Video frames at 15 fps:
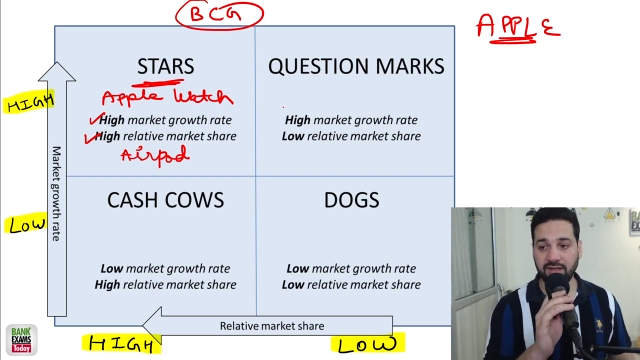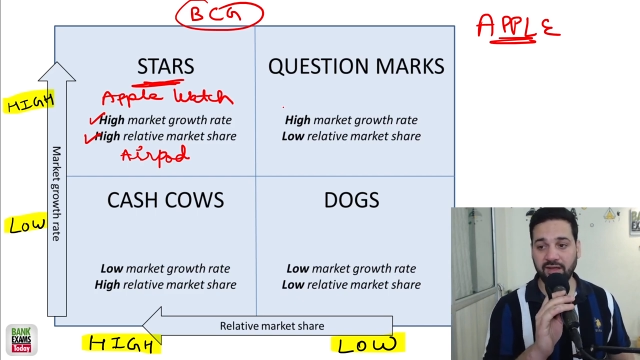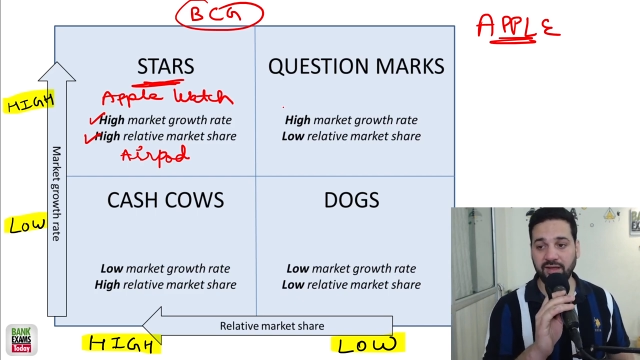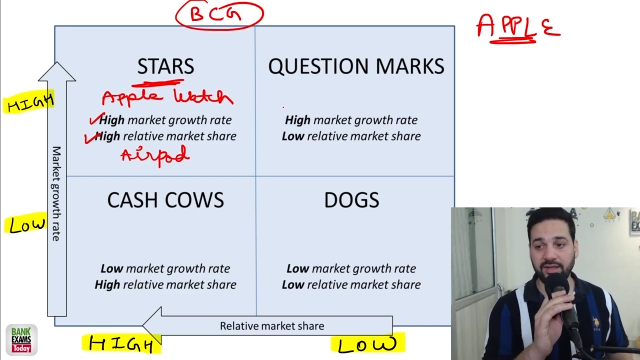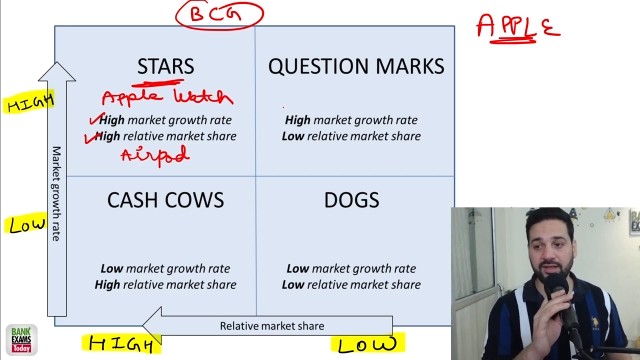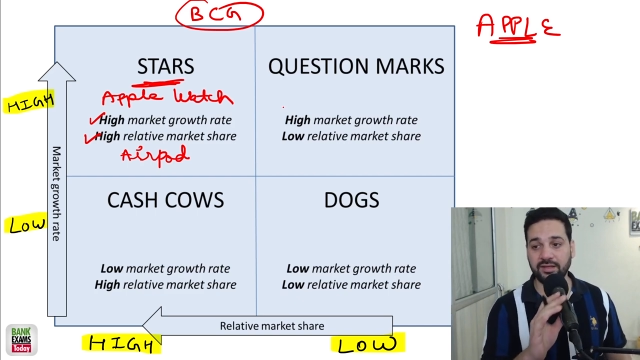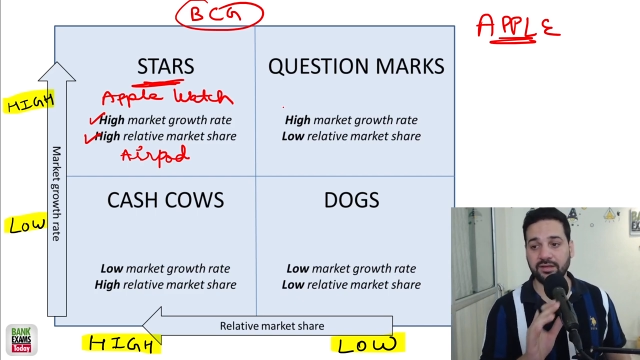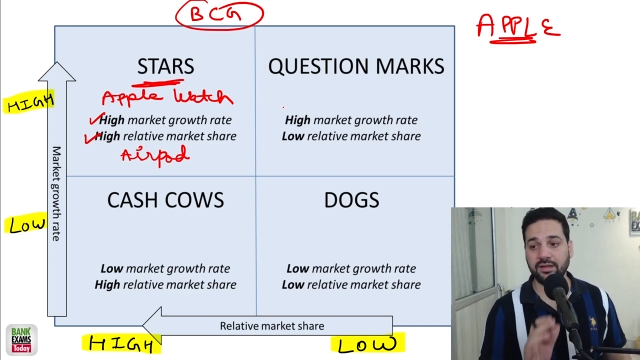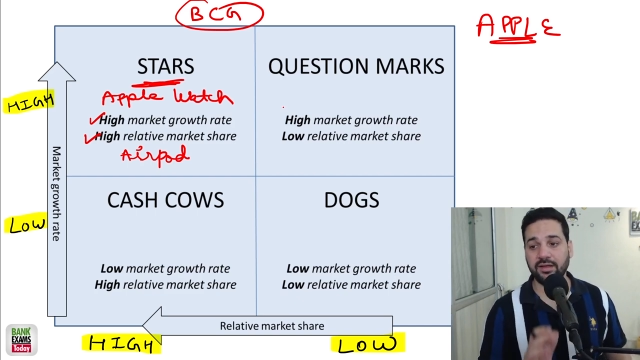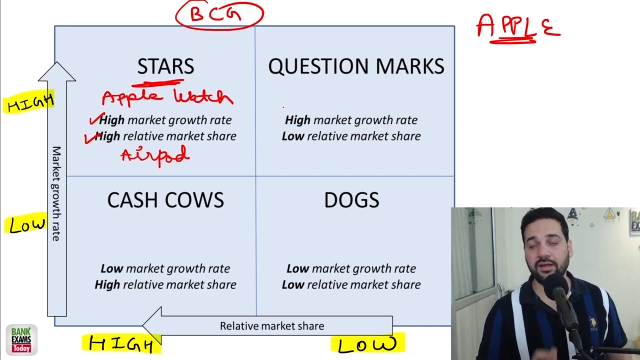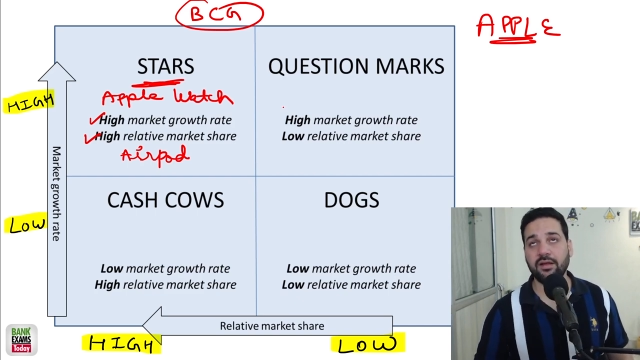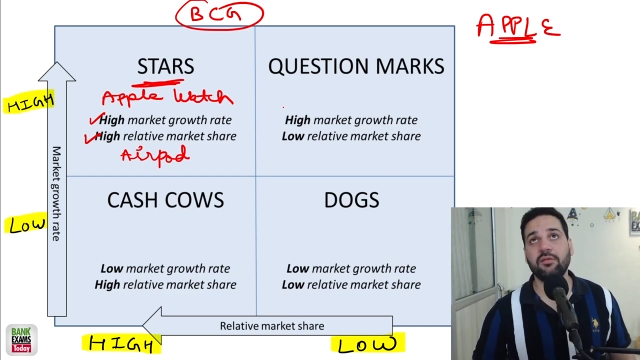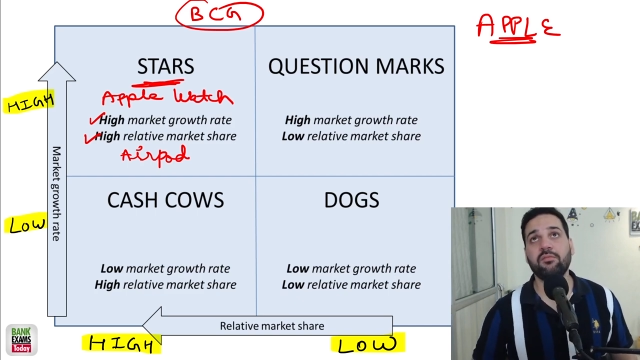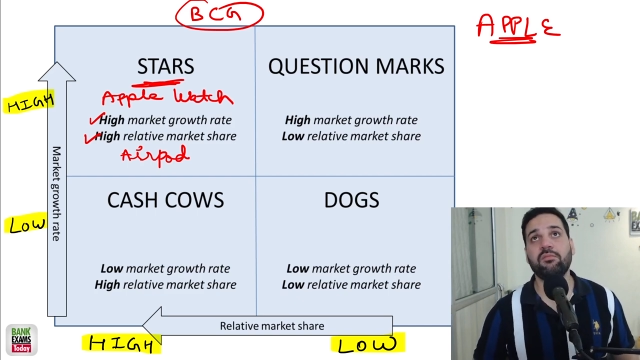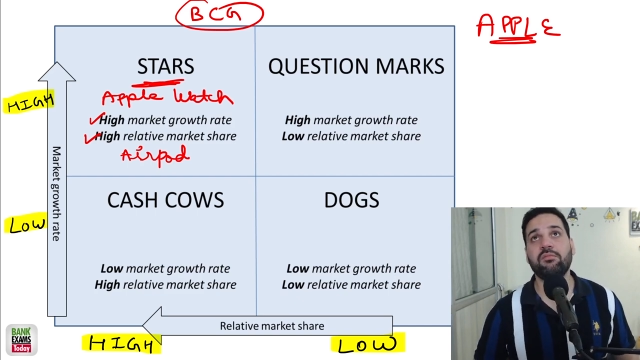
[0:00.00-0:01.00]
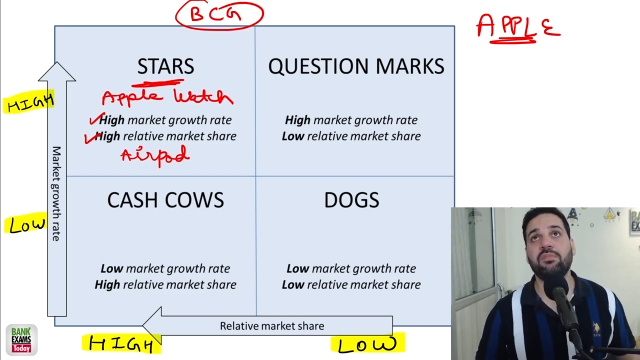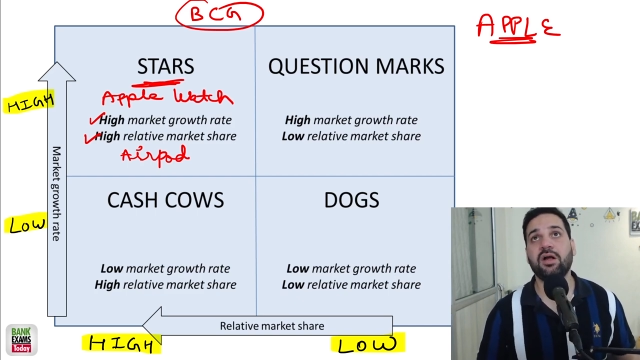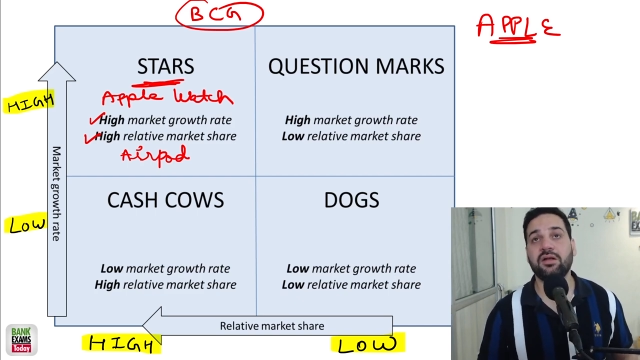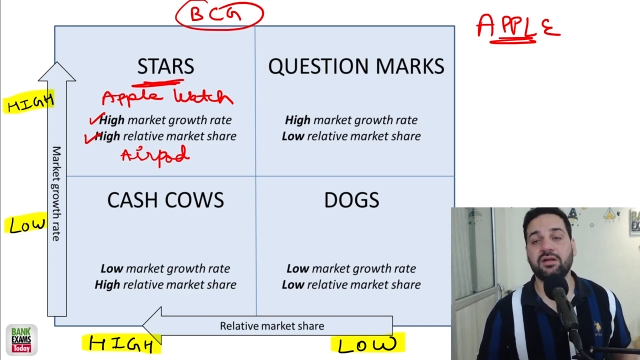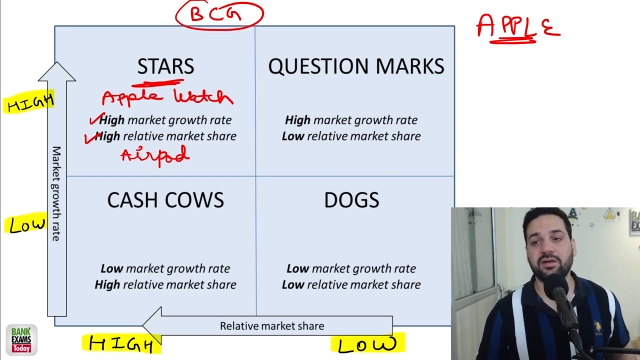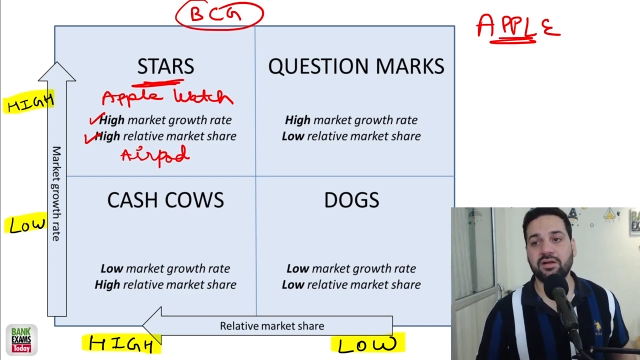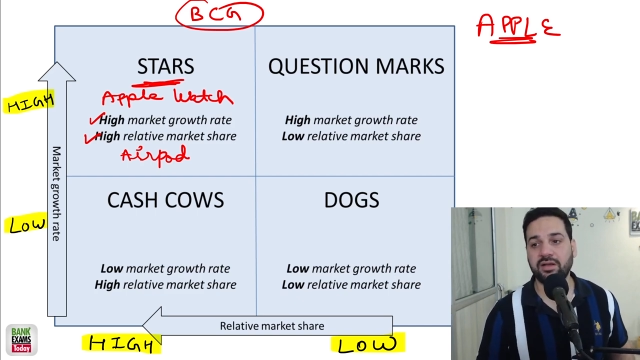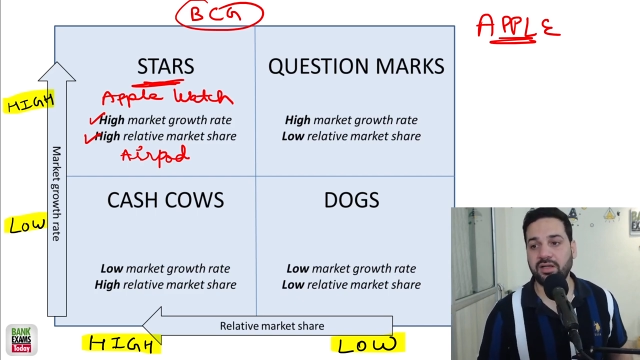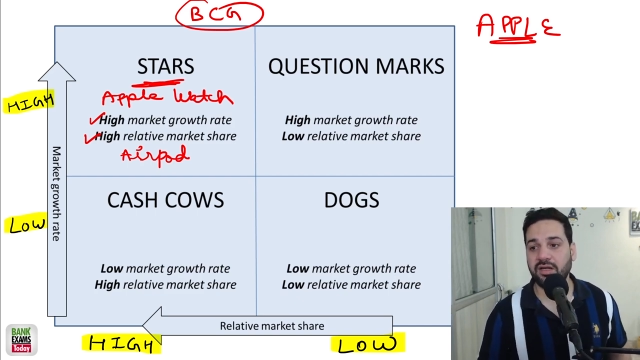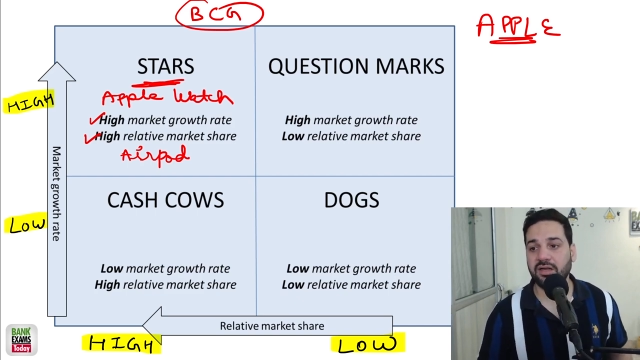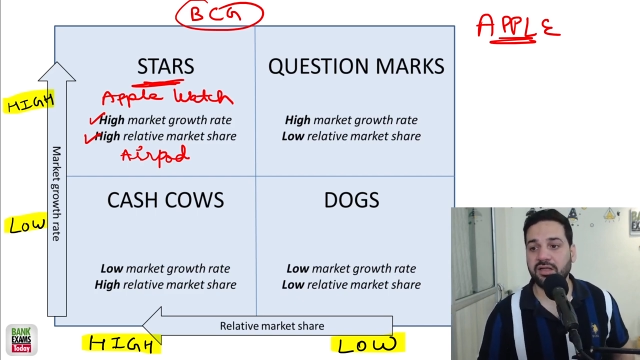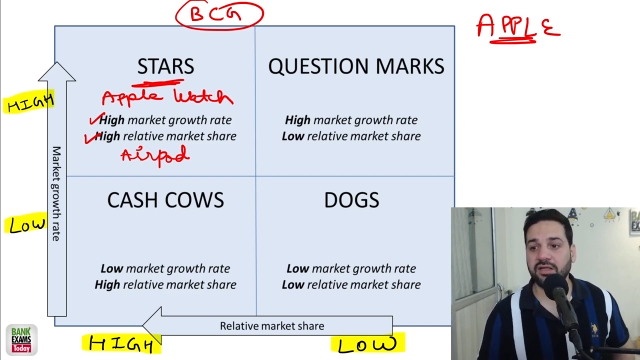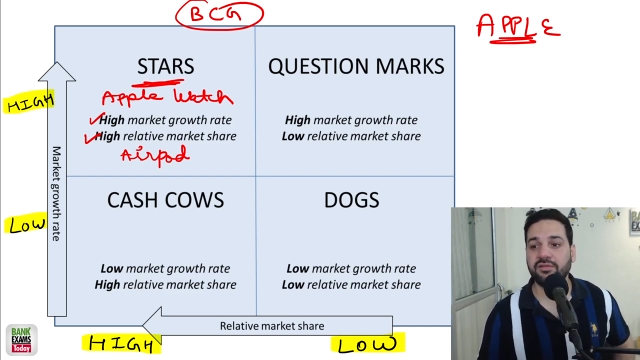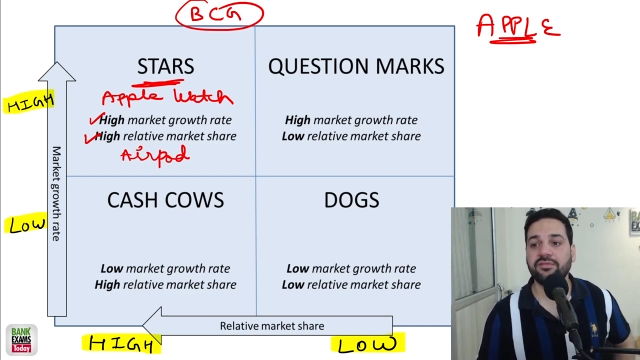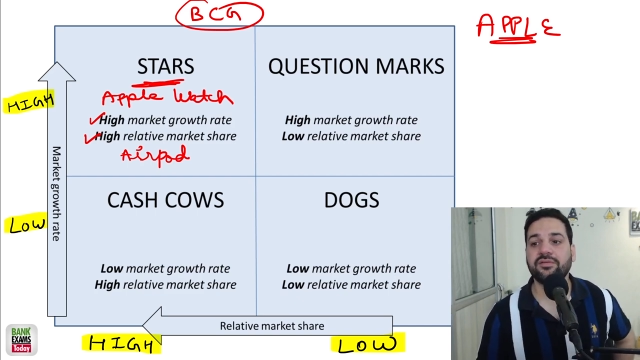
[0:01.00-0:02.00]
high, but
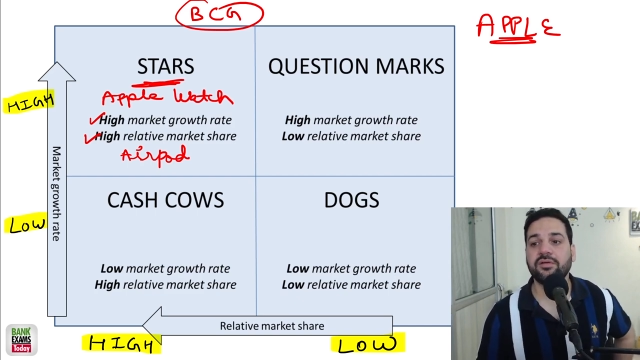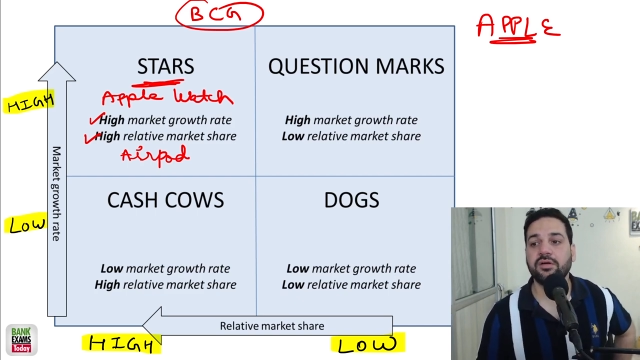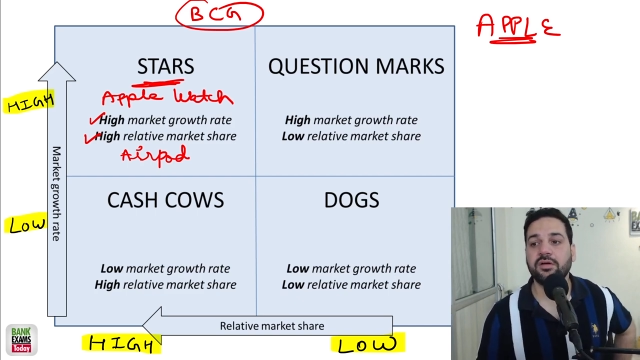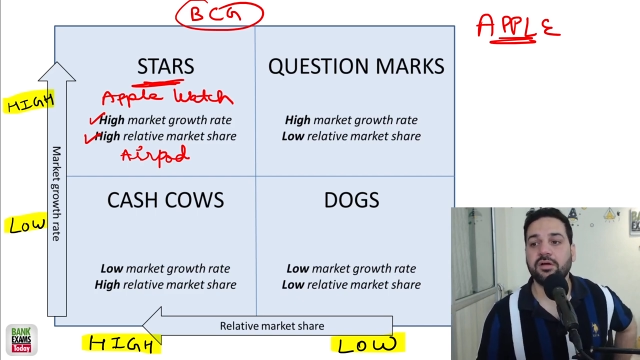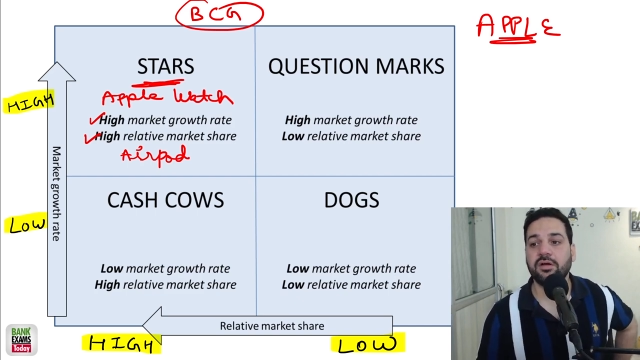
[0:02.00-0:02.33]
relative,